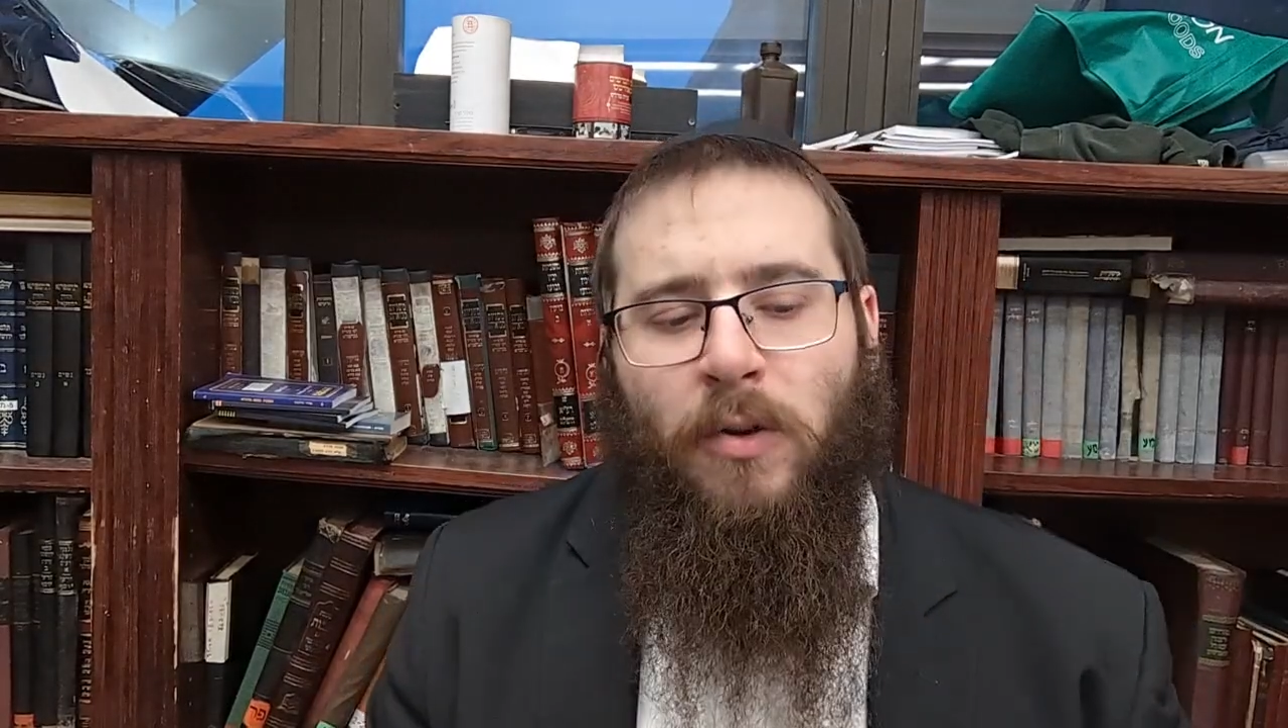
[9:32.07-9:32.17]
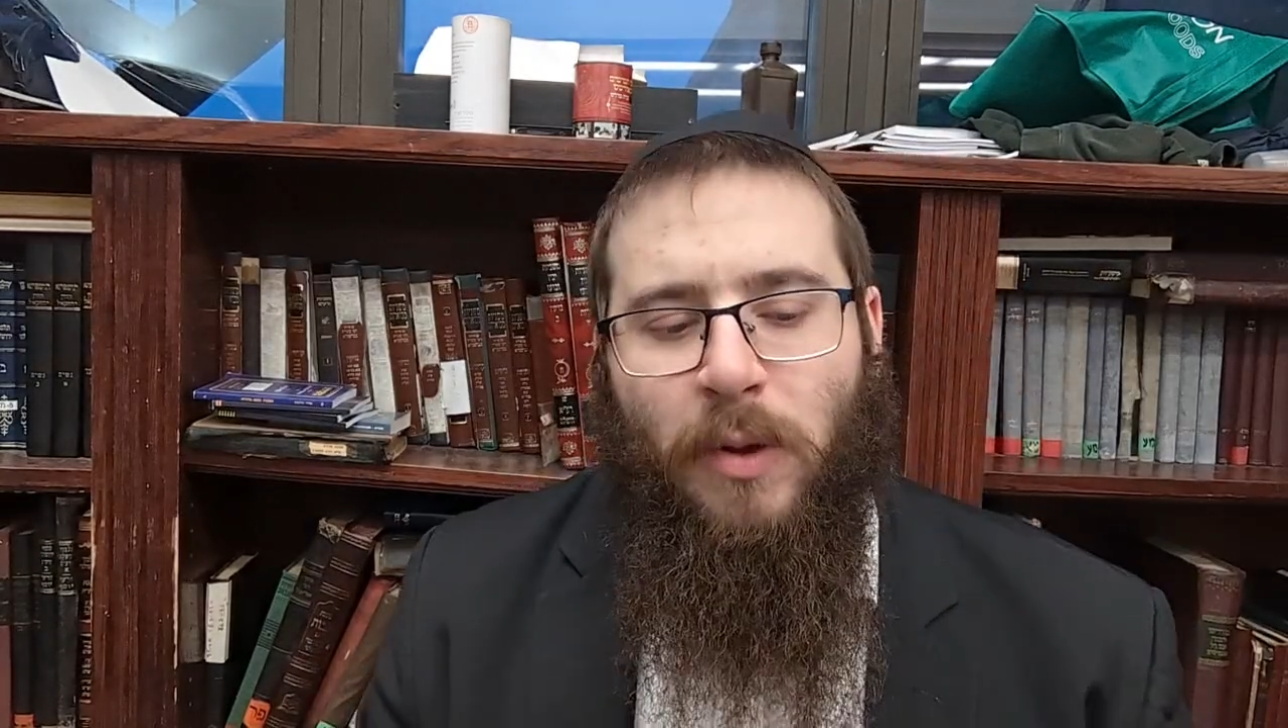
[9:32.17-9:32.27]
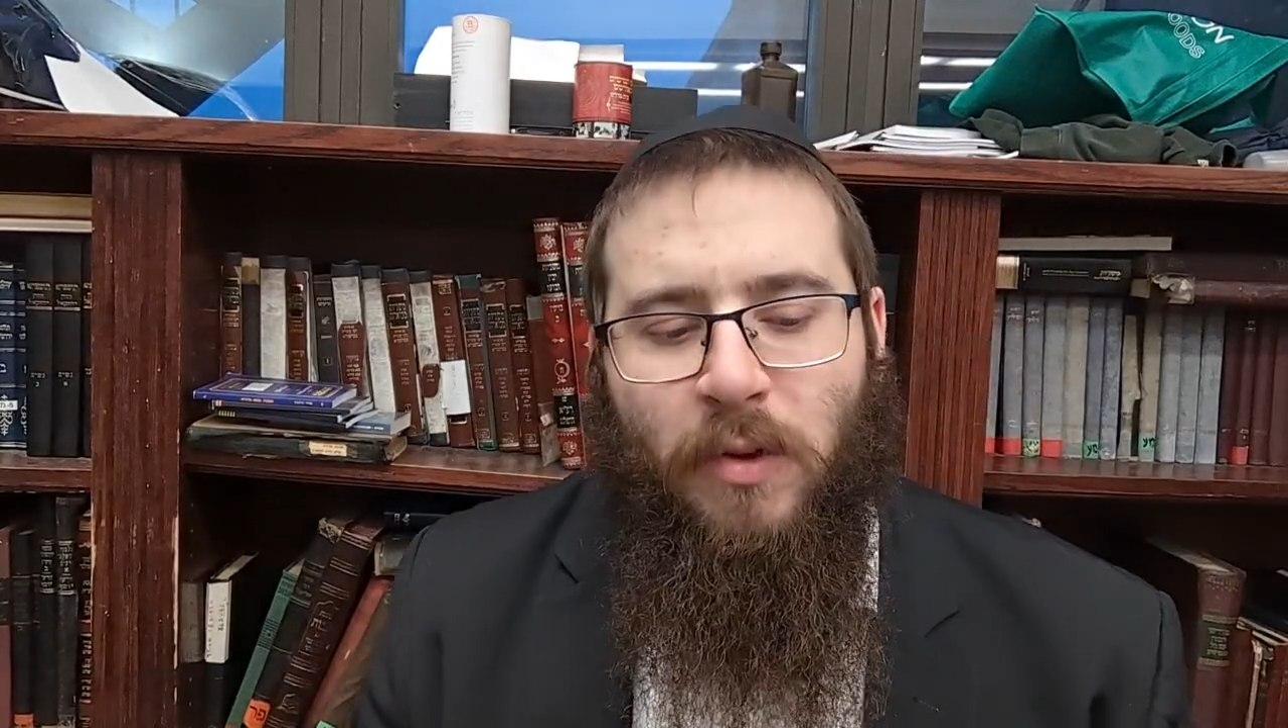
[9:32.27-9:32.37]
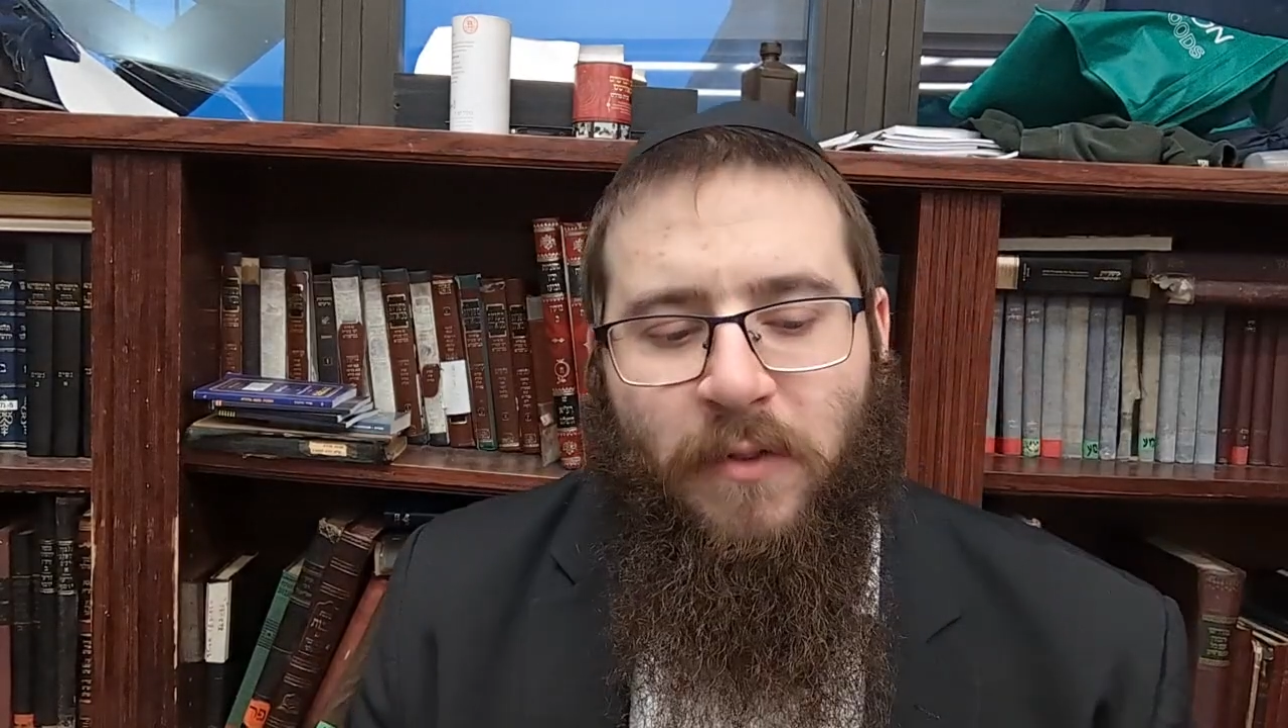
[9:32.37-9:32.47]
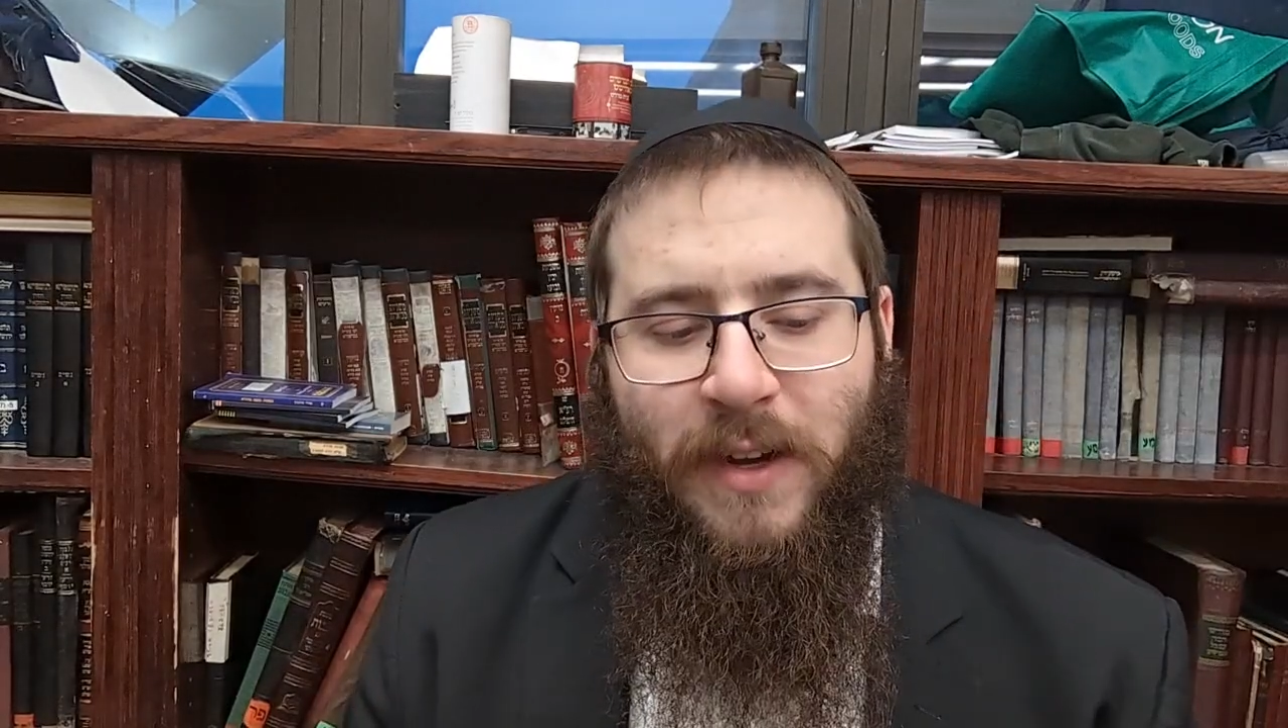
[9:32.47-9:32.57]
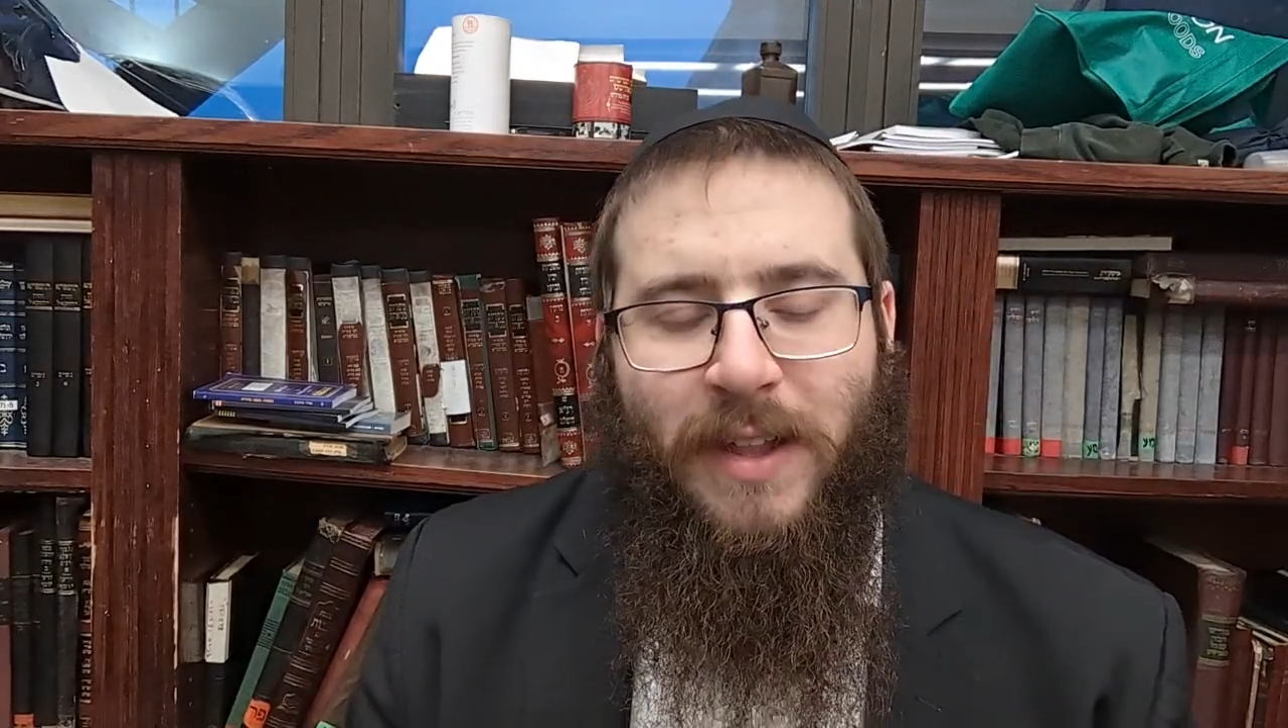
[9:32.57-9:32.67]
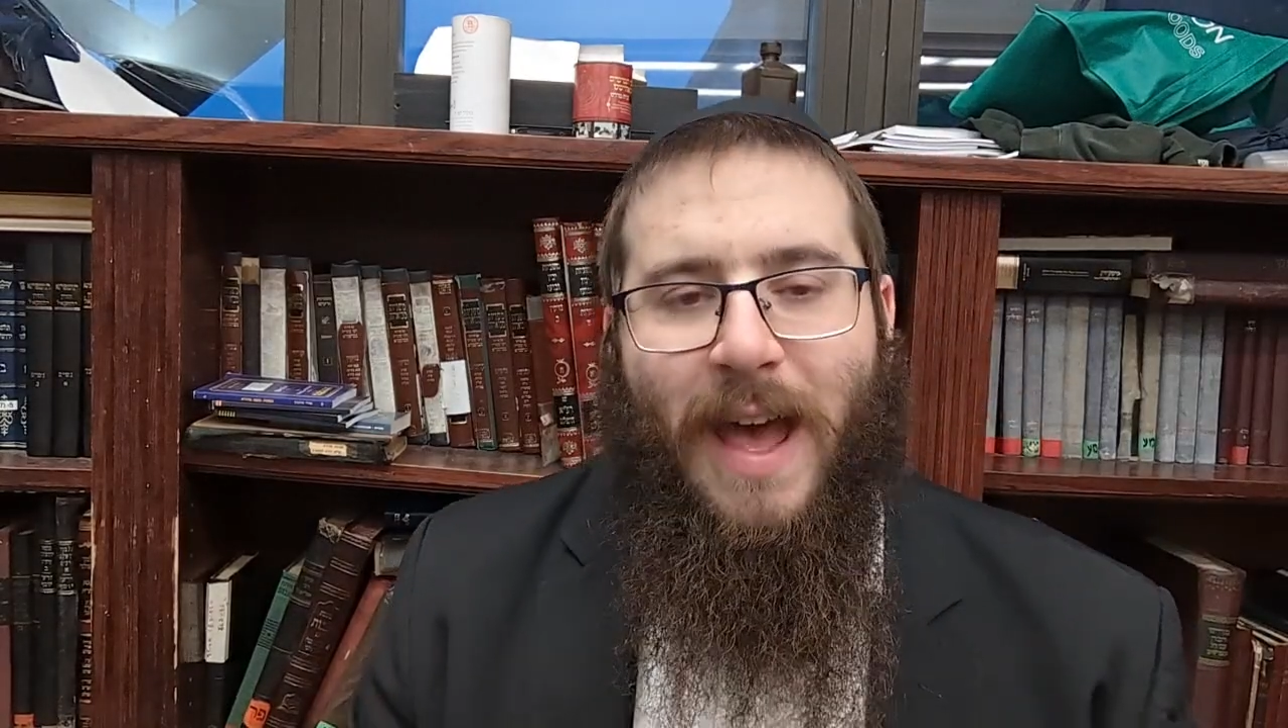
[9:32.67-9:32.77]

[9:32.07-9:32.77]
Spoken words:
that we figured